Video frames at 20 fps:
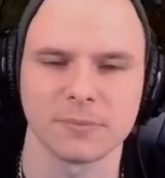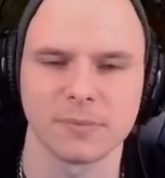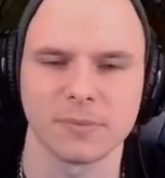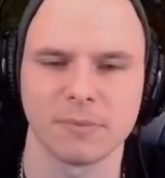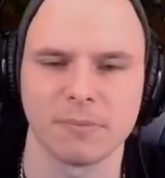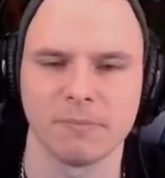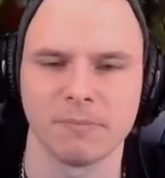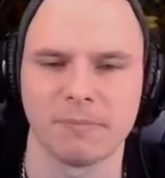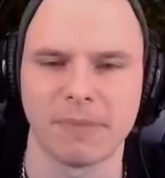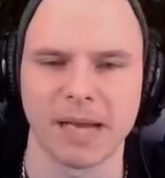
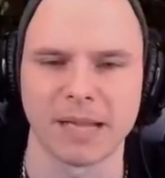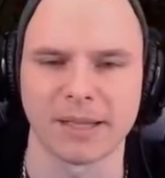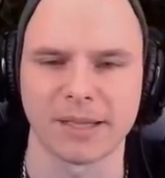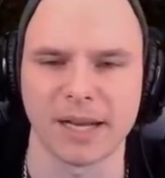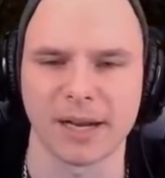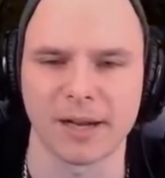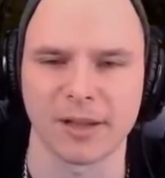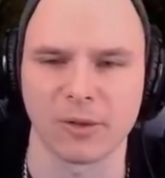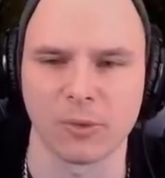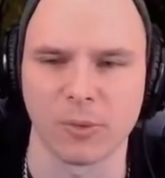Pallet out
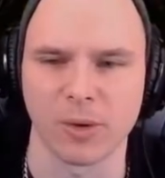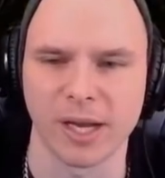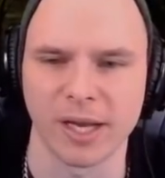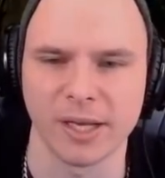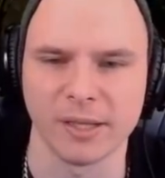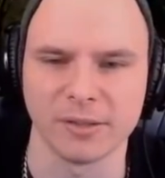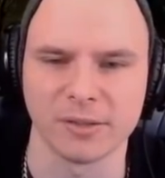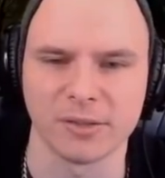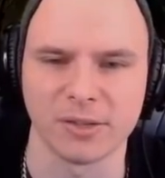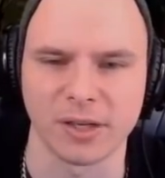of the way.
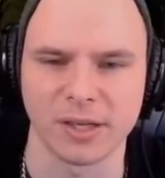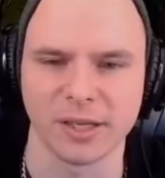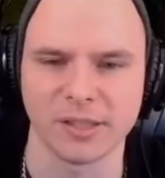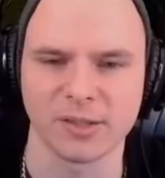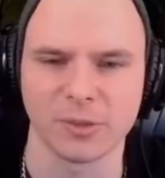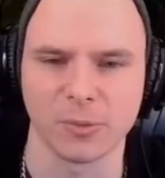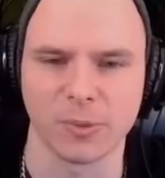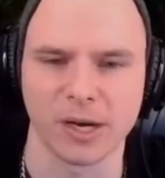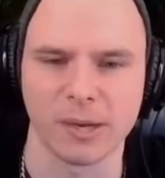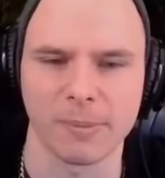Don't need to
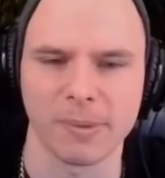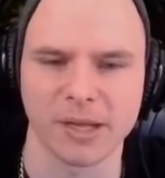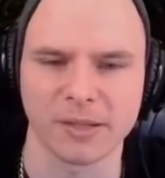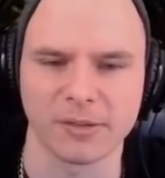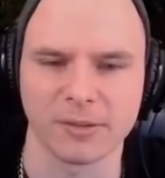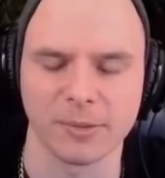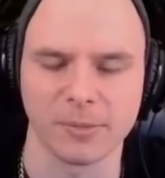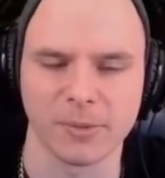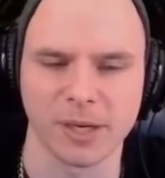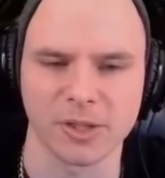worry about
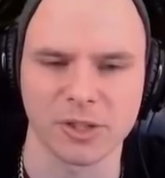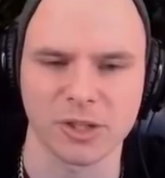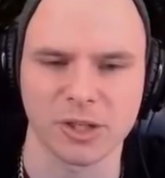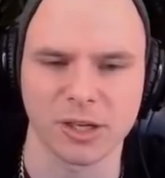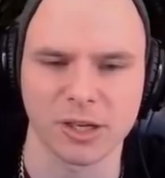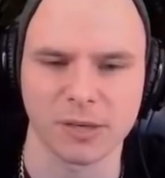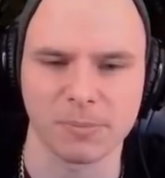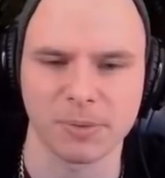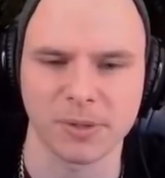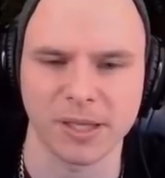too much. Gonna
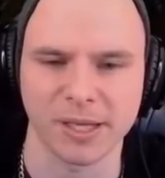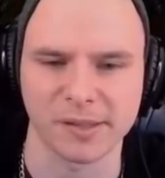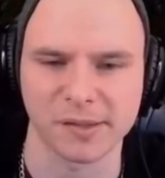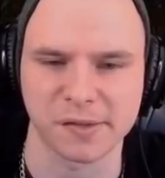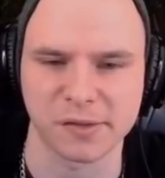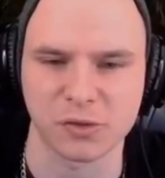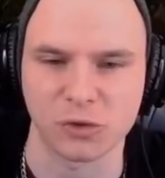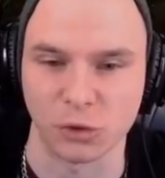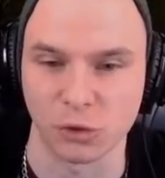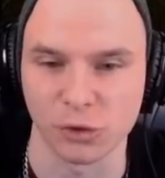place
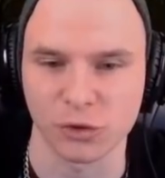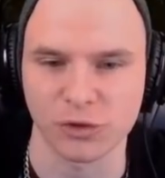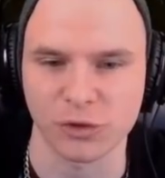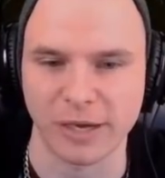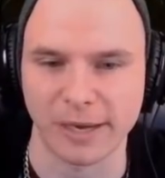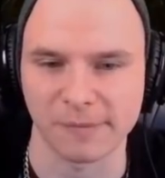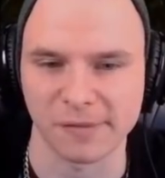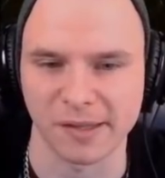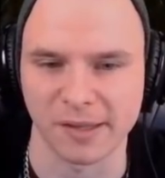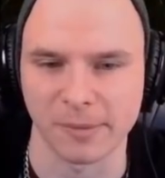two
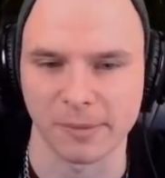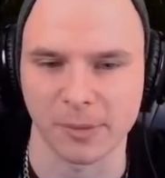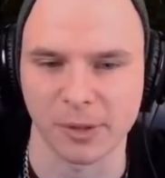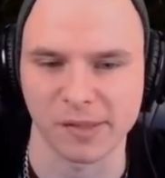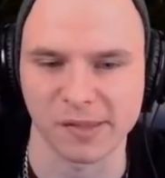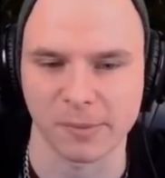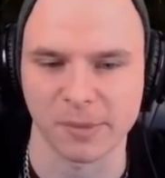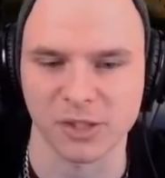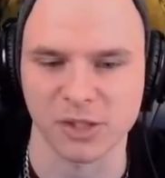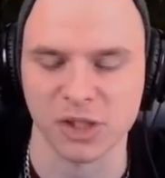traps here because
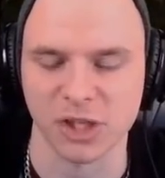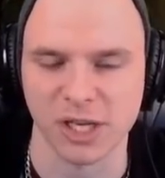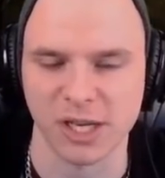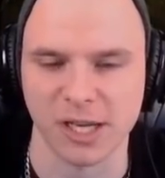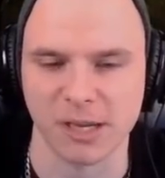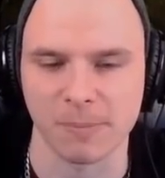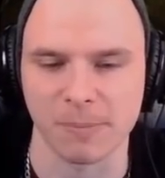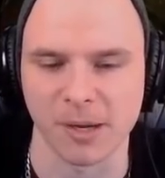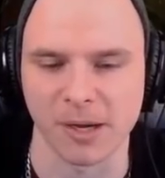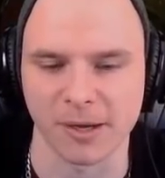I'm a cheeky
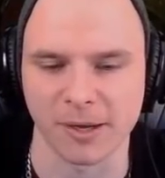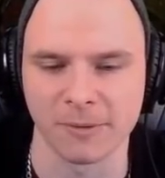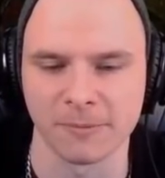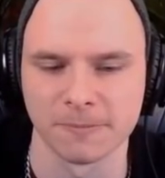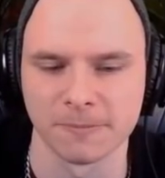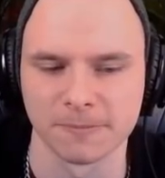bugger.